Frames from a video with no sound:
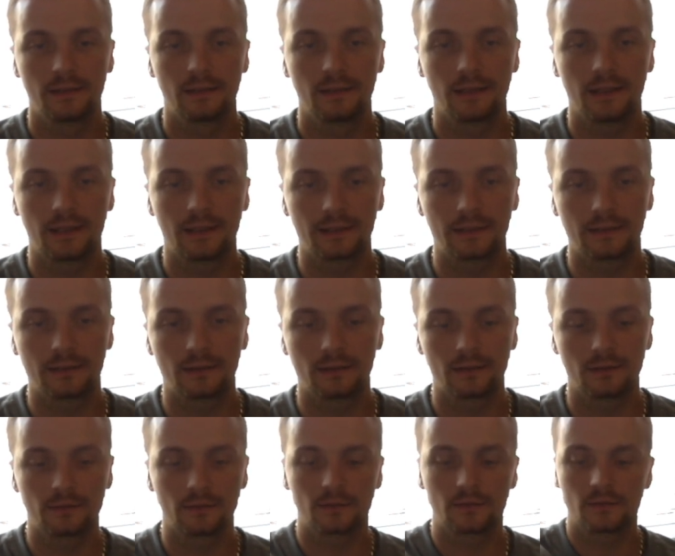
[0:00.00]
Like, you
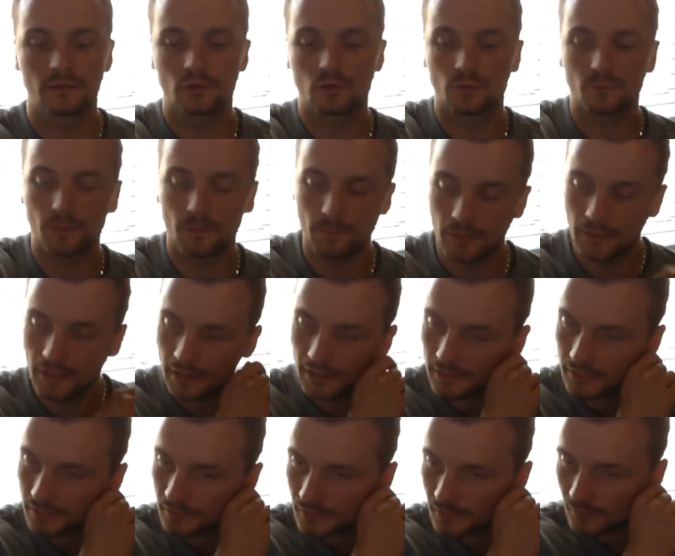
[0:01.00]
know, they should be
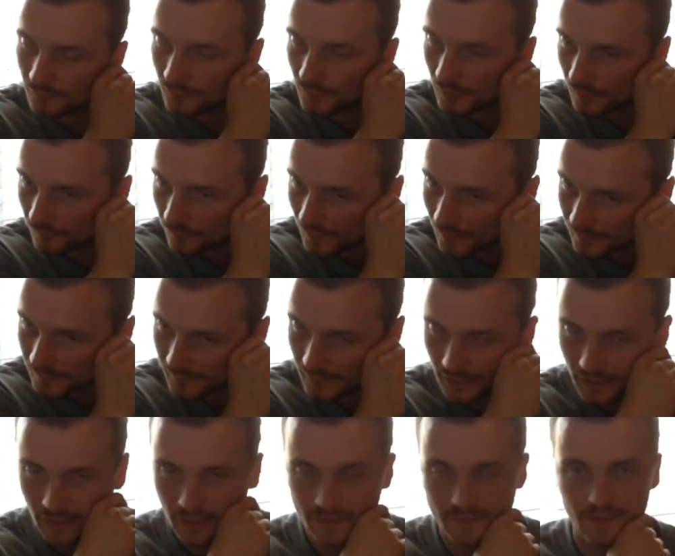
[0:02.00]
playing, if, if that's the
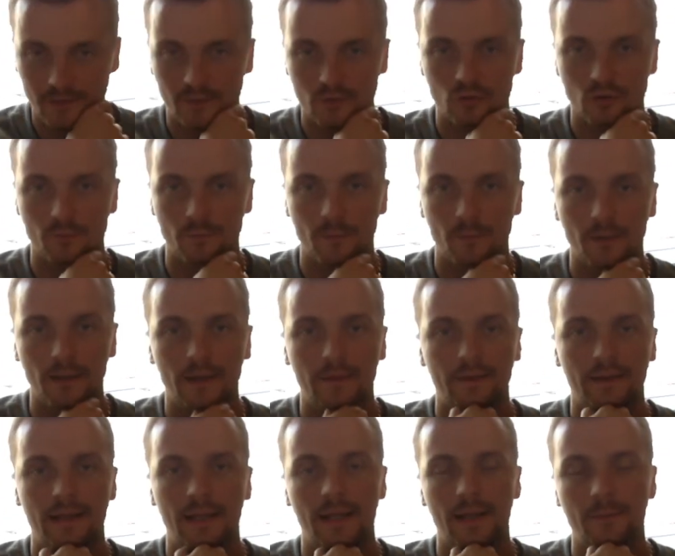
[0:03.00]
case, then they should be playing
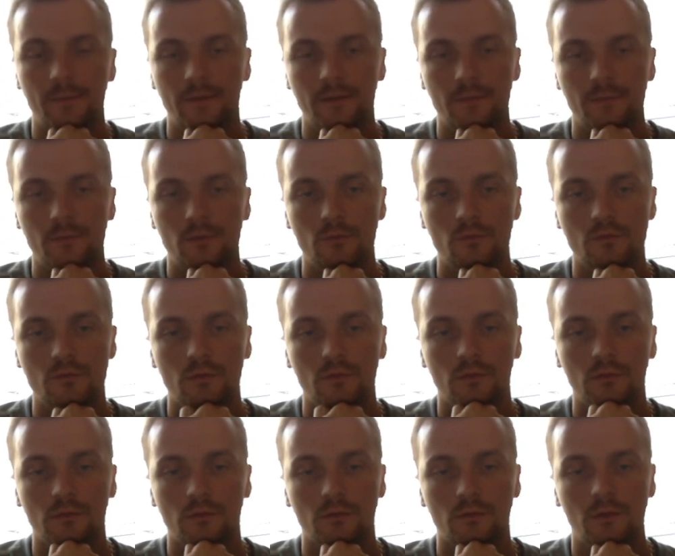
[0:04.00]
the games in a
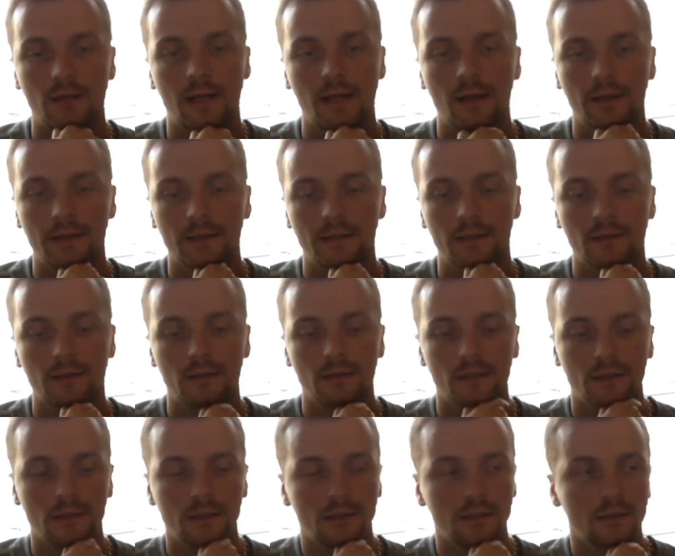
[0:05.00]
mutual ground, in a
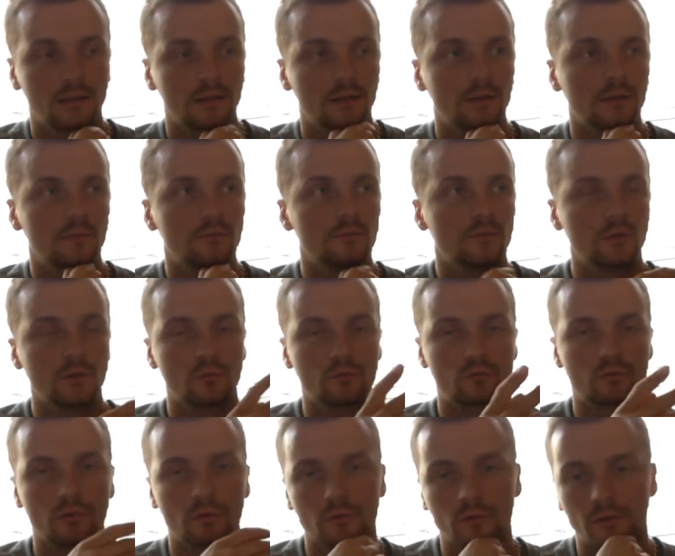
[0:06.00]

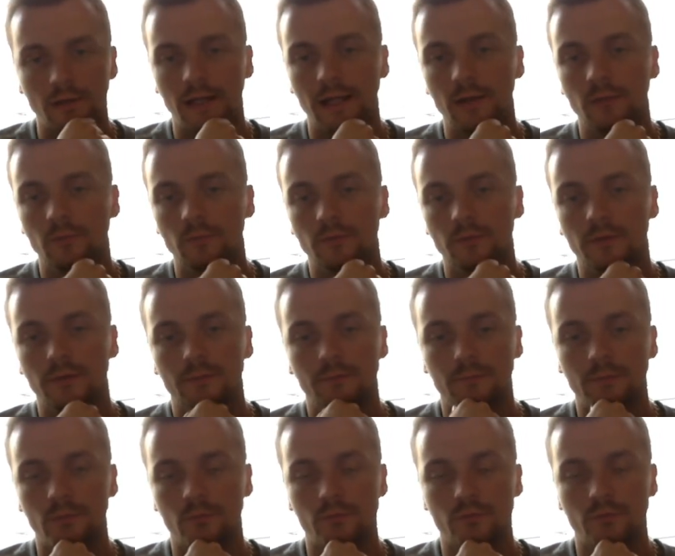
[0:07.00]
neutral ground,
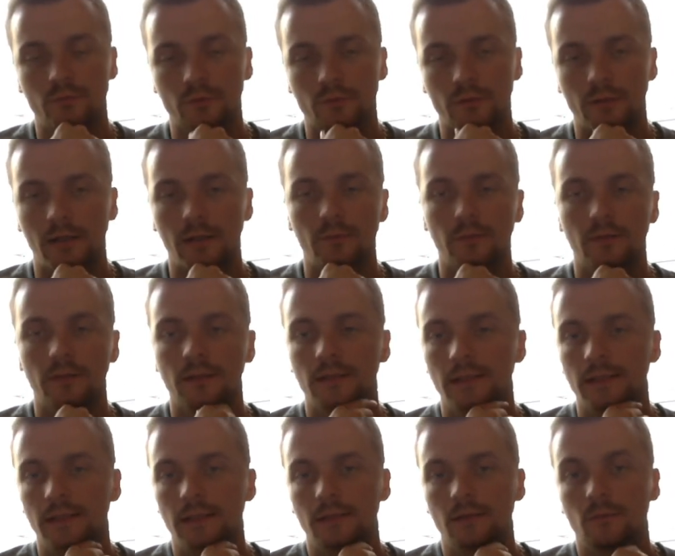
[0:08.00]
neutral ground,
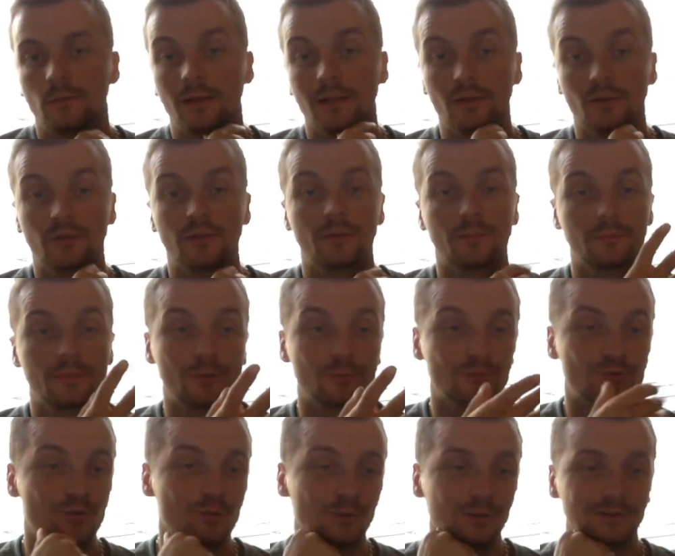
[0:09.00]
well, under
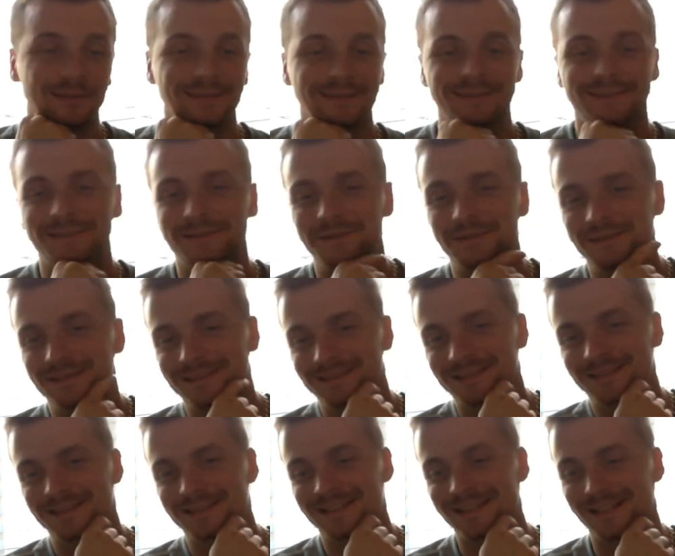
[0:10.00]
mutual
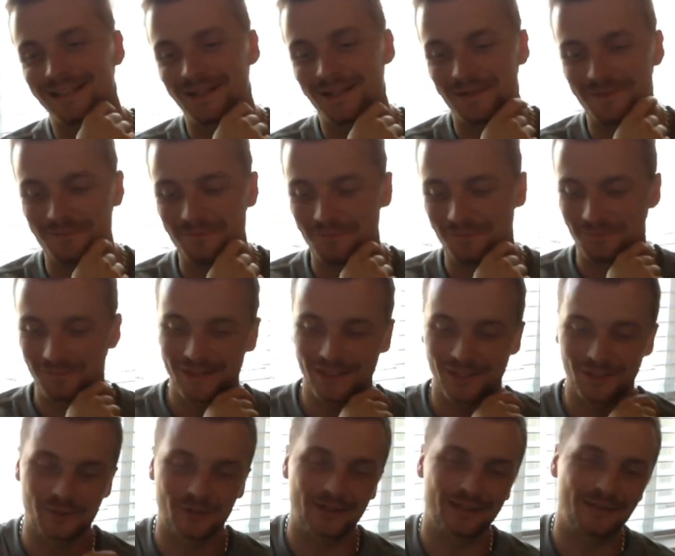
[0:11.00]
um,
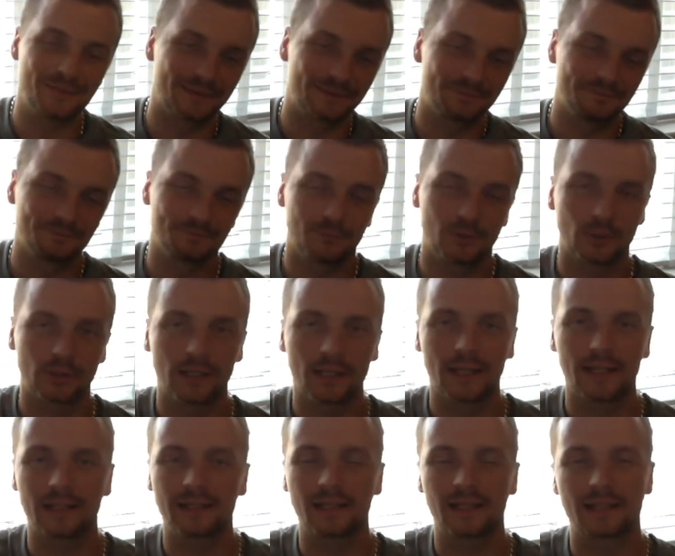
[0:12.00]
agreement. But
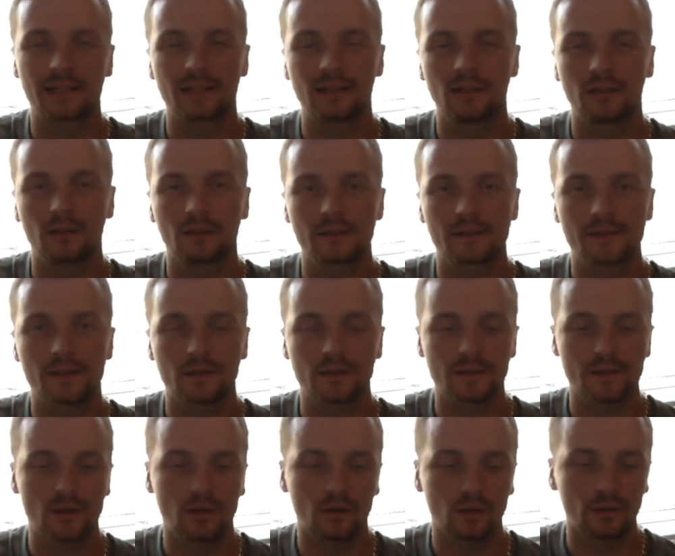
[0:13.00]
yeah, like, you know, so
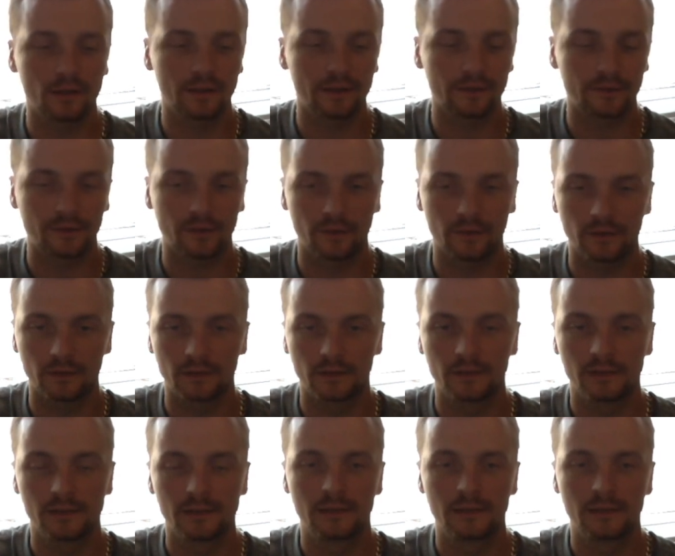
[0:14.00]
sort it so that